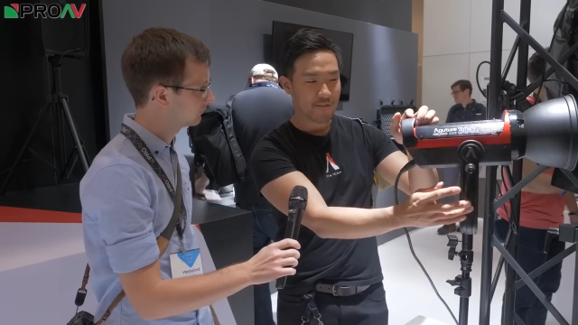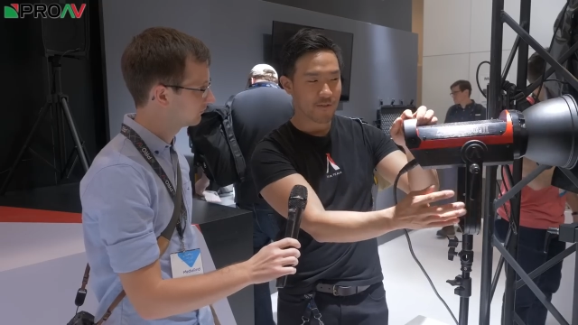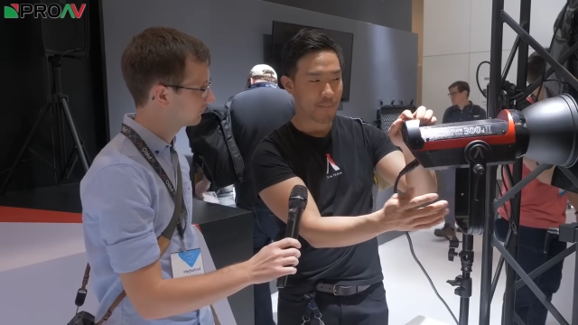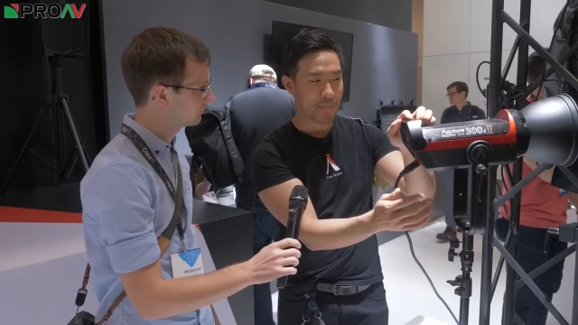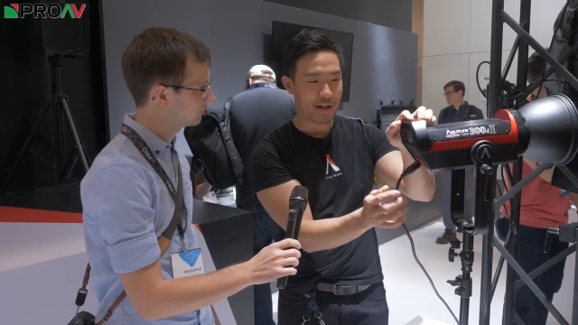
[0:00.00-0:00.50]

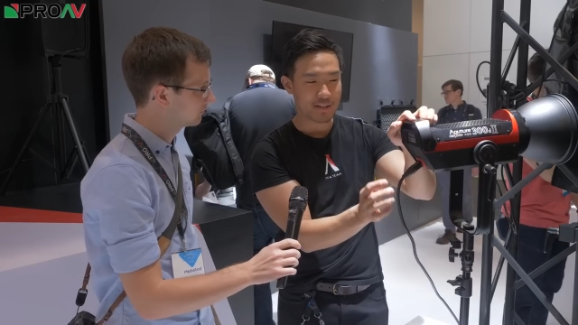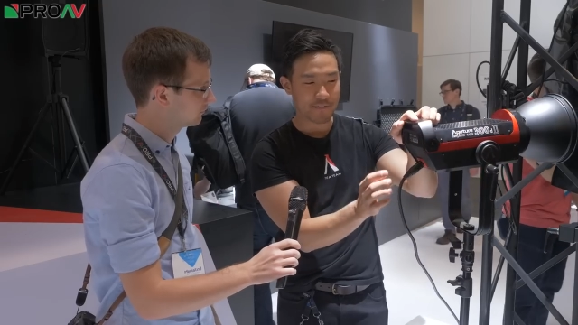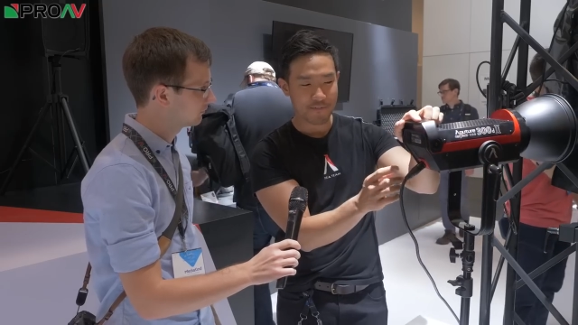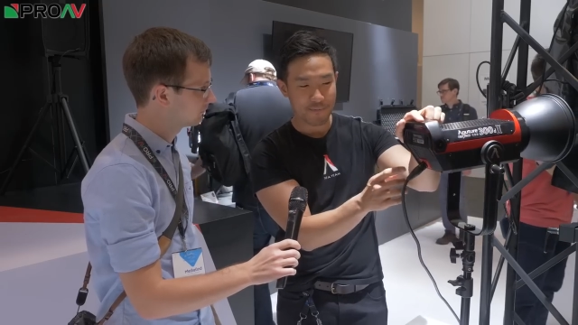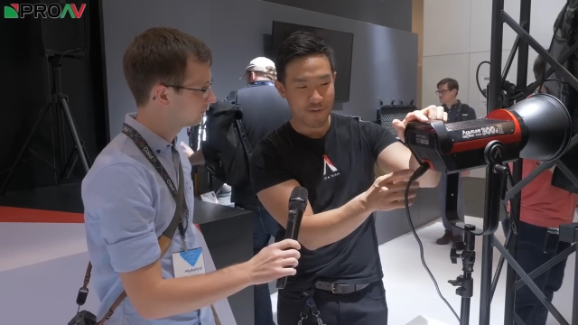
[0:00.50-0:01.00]
Speaker 1: from female
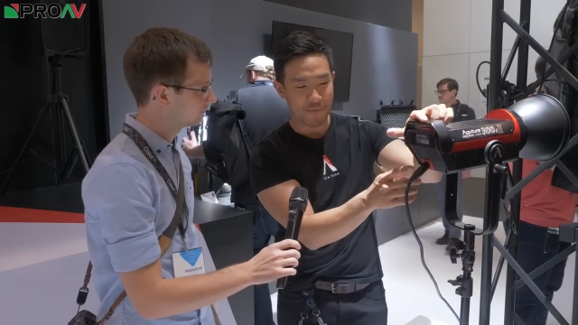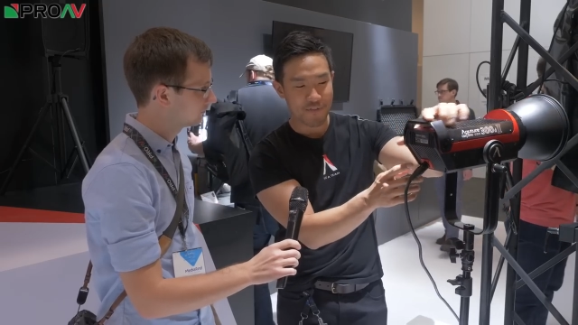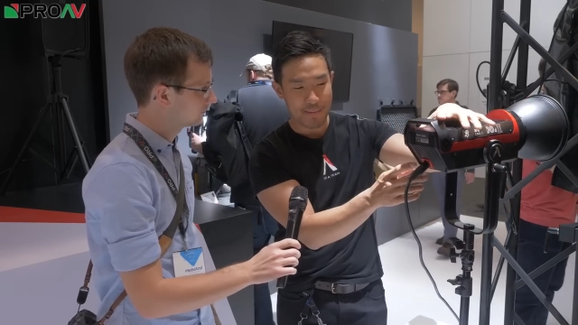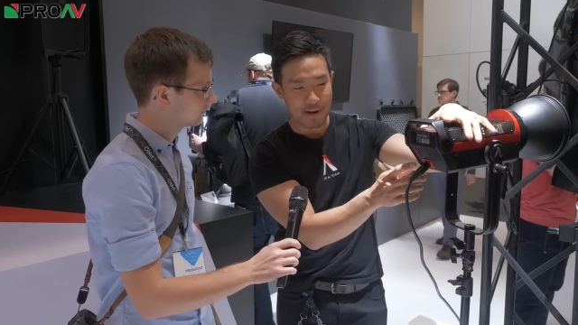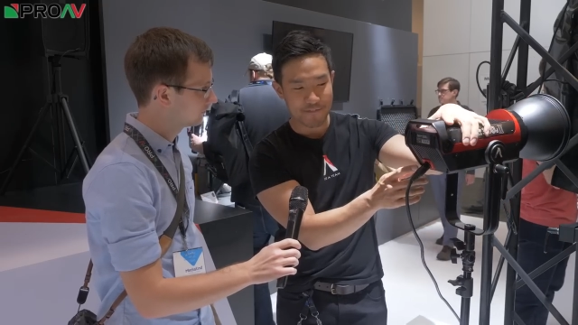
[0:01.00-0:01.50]

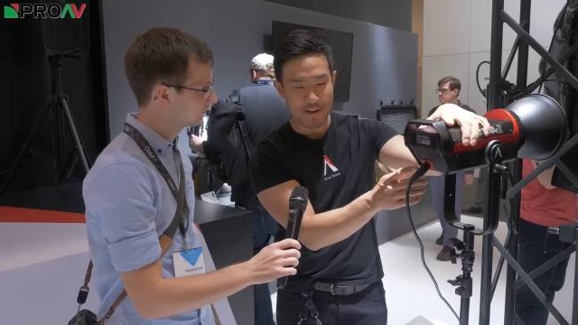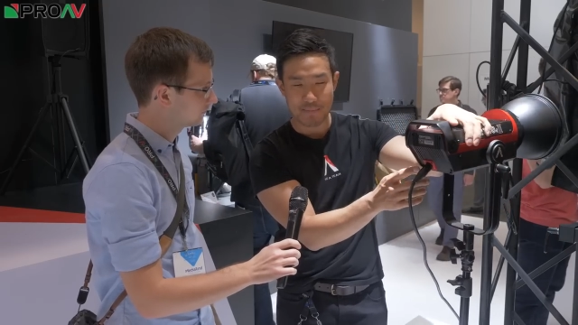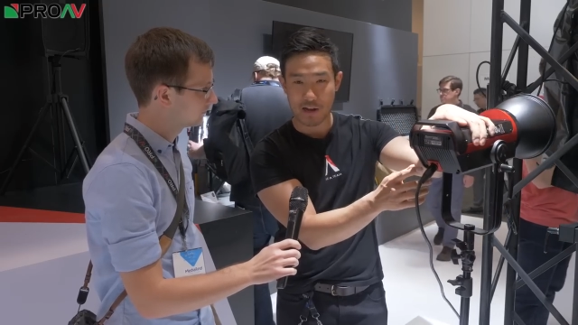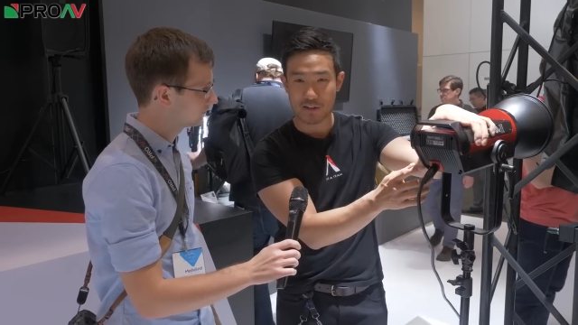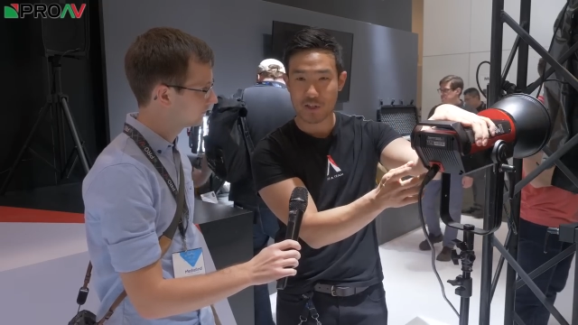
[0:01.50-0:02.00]
to
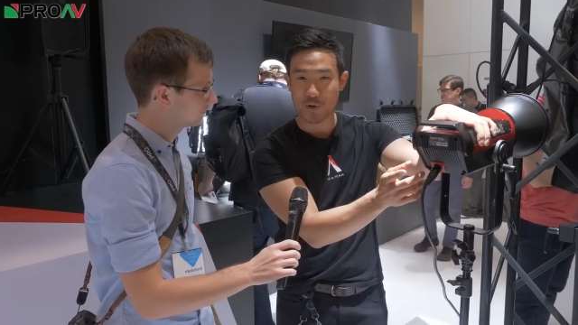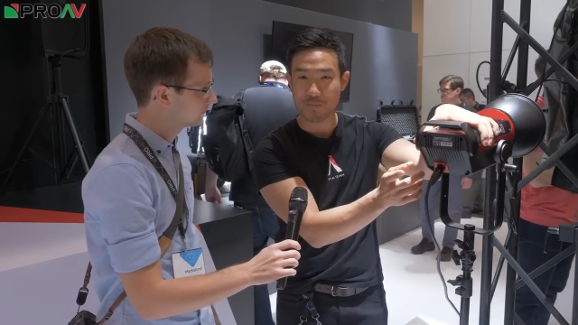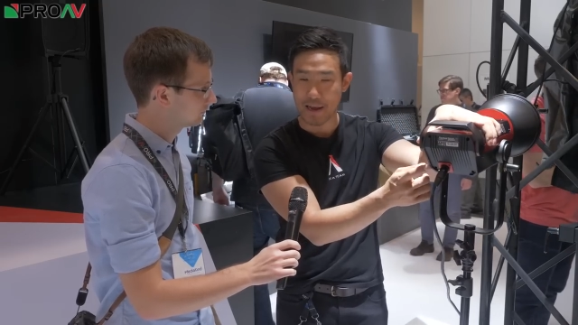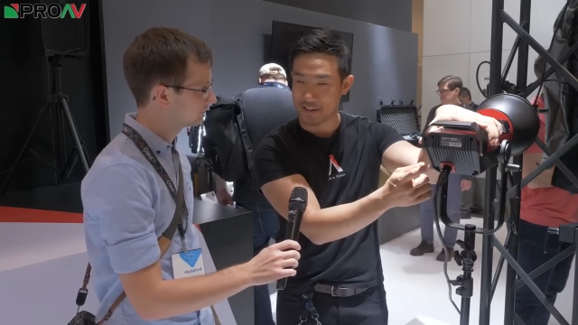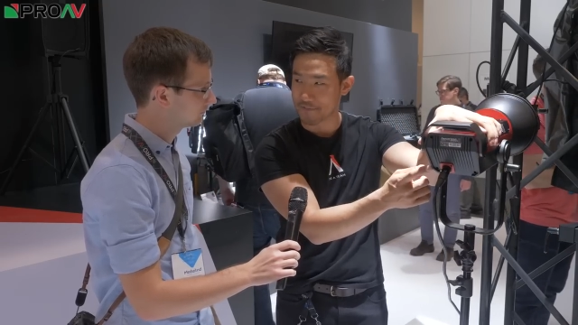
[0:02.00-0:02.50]
female
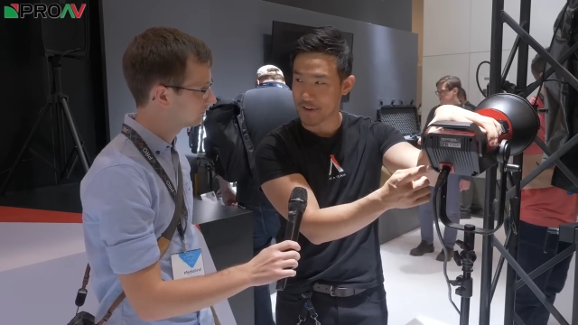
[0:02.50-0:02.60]
to male to